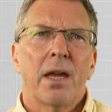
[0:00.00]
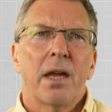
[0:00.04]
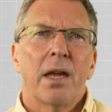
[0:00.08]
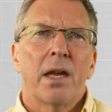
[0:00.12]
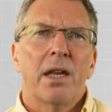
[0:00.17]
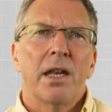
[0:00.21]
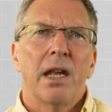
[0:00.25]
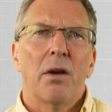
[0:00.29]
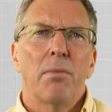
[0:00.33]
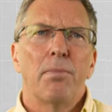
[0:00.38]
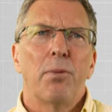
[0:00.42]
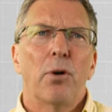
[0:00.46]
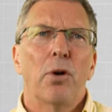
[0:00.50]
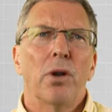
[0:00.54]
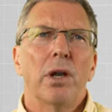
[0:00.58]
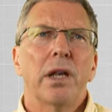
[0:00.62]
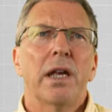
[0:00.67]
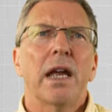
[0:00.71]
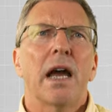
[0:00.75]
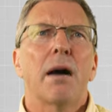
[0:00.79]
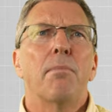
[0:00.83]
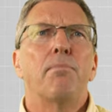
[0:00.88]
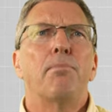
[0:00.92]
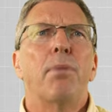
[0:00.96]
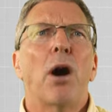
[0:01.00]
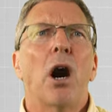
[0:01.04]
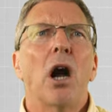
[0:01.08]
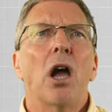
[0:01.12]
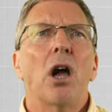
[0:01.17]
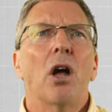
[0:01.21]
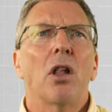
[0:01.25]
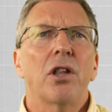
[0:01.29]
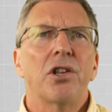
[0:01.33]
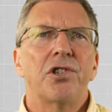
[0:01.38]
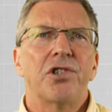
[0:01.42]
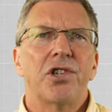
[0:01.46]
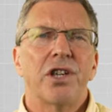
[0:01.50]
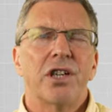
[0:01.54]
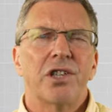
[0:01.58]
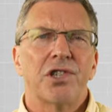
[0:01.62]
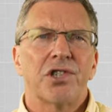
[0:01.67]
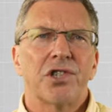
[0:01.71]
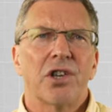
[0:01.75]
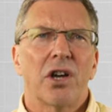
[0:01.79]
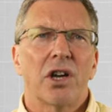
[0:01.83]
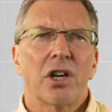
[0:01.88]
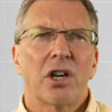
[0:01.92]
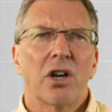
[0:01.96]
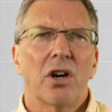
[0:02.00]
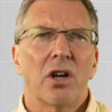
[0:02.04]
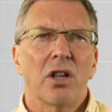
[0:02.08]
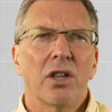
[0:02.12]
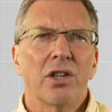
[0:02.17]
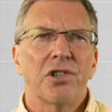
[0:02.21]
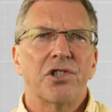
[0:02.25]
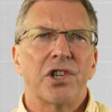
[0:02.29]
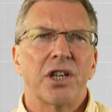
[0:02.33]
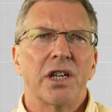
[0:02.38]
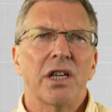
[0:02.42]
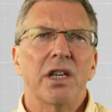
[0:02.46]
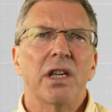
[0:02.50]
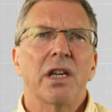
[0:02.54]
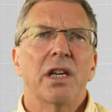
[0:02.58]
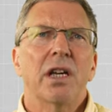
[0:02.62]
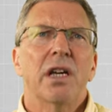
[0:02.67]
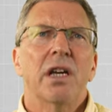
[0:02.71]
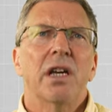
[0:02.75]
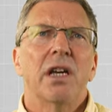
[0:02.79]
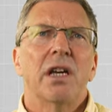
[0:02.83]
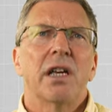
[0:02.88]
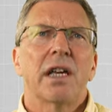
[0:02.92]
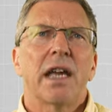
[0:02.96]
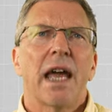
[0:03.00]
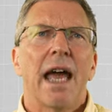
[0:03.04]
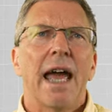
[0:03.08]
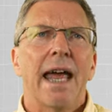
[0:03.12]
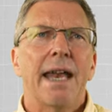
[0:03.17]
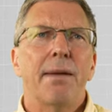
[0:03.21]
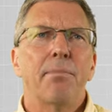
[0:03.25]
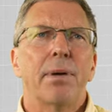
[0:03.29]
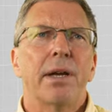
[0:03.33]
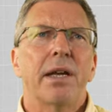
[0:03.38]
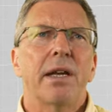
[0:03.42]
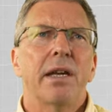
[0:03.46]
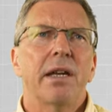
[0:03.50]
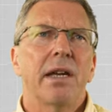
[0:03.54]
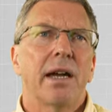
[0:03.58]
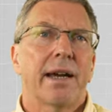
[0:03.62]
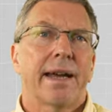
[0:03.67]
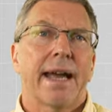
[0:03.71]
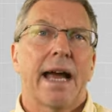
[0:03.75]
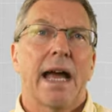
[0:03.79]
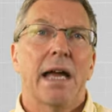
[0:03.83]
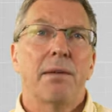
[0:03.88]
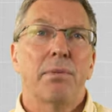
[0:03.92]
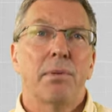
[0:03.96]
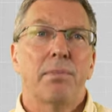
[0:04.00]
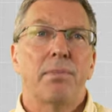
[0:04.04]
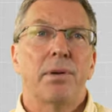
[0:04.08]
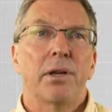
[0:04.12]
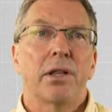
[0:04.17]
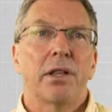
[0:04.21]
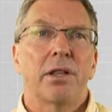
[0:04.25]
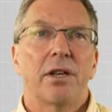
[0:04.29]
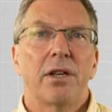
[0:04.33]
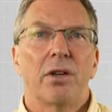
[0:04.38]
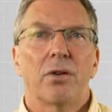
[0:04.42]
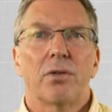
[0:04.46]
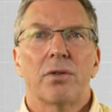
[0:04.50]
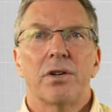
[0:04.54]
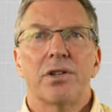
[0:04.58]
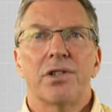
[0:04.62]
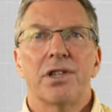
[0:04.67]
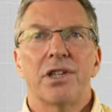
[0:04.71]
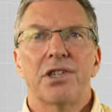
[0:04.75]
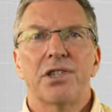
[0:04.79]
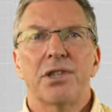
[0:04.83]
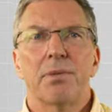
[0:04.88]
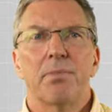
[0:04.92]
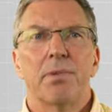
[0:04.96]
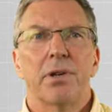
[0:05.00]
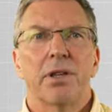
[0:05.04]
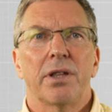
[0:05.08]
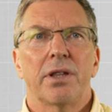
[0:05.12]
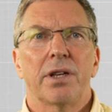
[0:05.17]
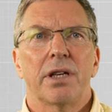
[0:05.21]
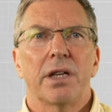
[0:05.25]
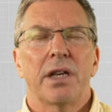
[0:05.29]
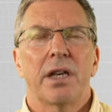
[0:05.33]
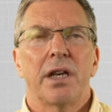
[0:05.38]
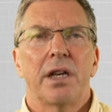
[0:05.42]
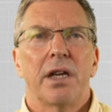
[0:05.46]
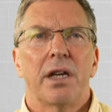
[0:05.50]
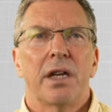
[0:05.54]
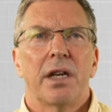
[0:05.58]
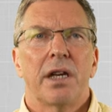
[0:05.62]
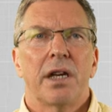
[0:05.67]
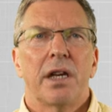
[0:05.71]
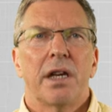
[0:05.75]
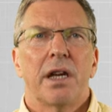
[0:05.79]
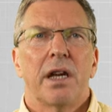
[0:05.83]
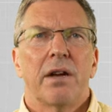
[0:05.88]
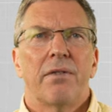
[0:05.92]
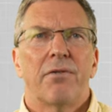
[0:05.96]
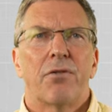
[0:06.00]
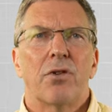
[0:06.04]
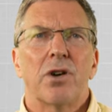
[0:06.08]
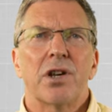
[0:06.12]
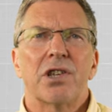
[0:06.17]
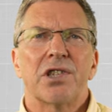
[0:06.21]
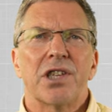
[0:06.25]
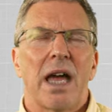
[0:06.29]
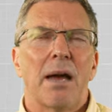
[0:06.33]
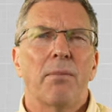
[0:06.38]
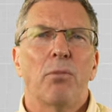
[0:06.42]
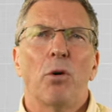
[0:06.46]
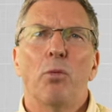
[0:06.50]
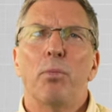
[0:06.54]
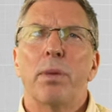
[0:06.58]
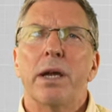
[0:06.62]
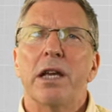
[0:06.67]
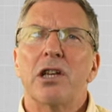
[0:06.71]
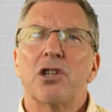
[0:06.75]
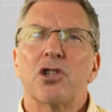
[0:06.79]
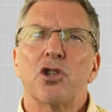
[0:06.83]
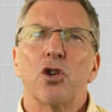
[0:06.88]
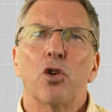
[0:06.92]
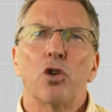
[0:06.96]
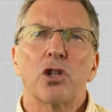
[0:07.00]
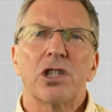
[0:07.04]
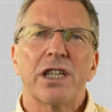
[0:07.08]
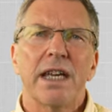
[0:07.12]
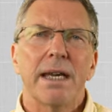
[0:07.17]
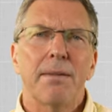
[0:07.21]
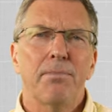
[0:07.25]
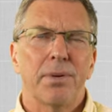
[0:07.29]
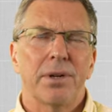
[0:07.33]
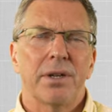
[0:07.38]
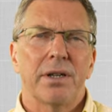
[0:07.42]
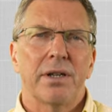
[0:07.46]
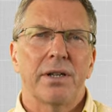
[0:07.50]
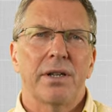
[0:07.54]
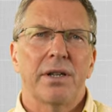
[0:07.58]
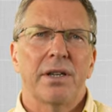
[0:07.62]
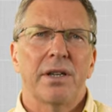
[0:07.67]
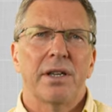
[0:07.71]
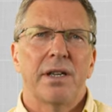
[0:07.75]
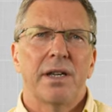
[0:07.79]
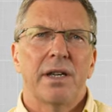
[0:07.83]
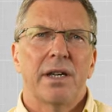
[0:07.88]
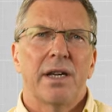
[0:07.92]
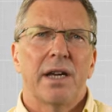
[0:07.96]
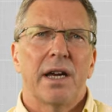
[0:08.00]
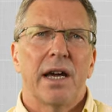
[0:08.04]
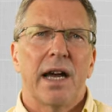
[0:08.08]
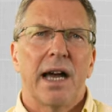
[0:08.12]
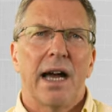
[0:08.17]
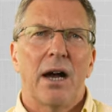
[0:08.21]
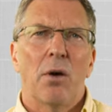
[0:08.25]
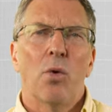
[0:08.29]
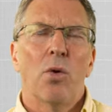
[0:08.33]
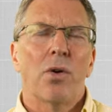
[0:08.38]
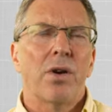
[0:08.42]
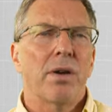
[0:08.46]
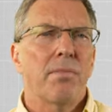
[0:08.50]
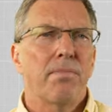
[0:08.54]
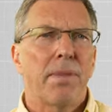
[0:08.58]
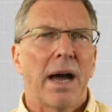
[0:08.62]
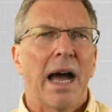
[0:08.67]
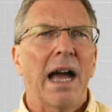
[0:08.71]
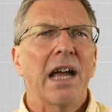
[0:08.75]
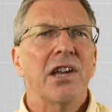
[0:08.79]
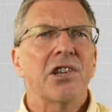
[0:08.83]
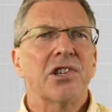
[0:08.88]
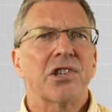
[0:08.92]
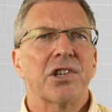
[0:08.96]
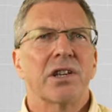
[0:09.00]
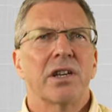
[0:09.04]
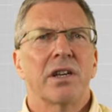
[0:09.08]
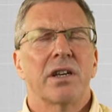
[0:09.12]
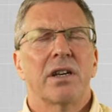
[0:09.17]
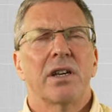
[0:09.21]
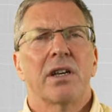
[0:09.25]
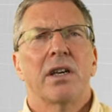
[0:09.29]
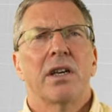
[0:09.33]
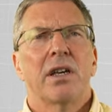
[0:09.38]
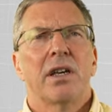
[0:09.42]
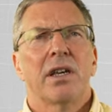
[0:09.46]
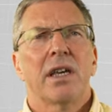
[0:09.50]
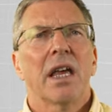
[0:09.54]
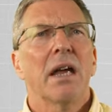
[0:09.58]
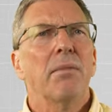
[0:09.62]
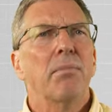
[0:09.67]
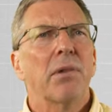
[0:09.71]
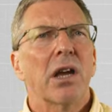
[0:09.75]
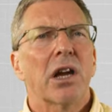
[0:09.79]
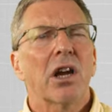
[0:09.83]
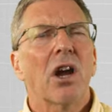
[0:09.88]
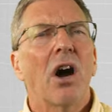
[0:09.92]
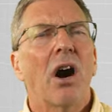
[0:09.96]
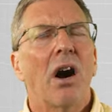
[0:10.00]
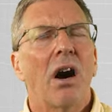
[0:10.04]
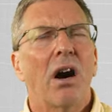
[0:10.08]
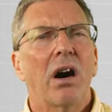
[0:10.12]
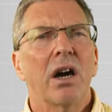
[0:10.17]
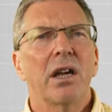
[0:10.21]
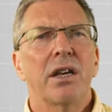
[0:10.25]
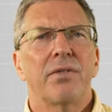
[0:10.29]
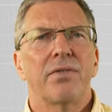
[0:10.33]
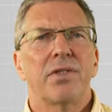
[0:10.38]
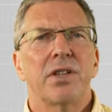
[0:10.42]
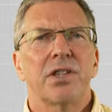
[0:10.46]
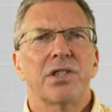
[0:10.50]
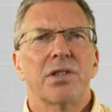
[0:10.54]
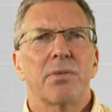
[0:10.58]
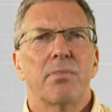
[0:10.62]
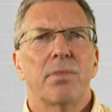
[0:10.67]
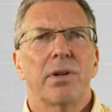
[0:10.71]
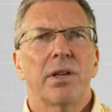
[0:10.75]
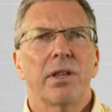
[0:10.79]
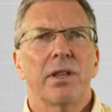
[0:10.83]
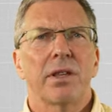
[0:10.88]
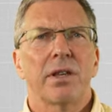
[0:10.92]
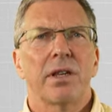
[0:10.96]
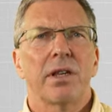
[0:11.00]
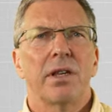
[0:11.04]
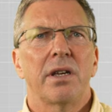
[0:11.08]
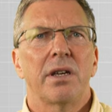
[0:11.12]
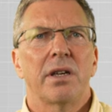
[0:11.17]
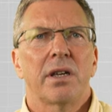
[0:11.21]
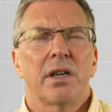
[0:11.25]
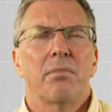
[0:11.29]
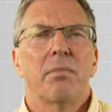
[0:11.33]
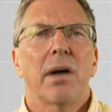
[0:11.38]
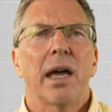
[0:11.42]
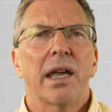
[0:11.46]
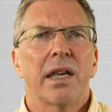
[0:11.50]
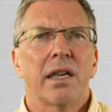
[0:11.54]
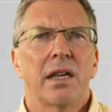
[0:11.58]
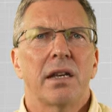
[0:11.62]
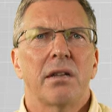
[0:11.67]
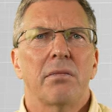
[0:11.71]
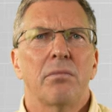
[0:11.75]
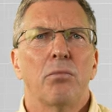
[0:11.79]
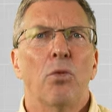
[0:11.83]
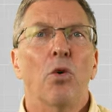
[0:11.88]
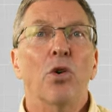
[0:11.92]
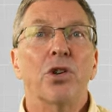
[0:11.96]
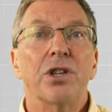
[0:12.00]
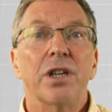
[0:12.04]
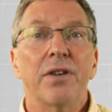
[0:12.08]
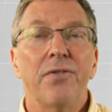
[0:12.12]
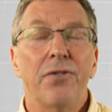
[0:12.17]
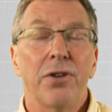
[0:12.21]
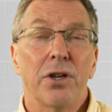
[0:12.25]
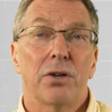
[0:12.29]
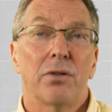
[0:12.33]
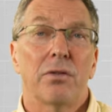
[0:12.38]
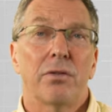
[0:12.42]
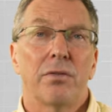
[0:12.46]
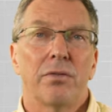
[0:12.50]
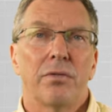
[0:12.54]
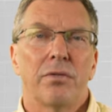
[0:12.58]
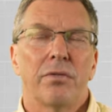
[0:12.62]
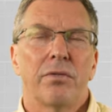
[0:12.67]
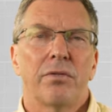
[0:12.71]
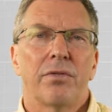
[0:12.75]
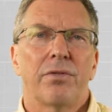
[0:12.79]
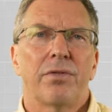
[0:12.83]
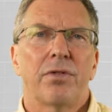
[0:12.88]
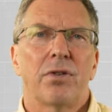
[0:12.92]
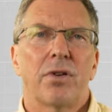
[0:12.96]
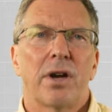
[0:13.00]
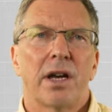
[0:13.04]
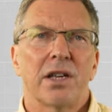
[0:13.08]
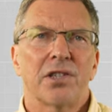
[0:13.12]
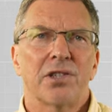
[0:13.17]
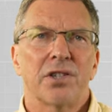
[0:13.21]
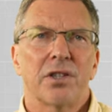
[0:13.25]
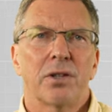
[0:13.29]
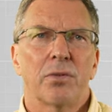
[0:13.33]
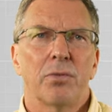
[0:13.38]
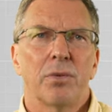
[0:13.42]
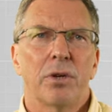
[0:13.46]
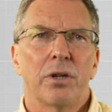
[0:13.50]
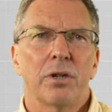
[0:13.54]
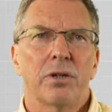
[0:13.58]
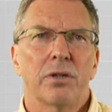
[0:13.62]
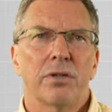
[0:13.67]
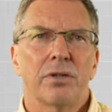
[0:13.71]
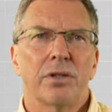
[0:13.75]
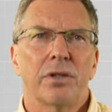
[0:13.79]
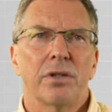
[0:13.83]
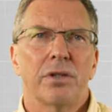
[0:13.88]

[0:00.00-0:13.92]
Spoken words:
Now, importantly, our biology and psychology can be a capability or a disability. For example, being short-tempered or impatient can be a kind of disability. It can make it more difficult for us in the world.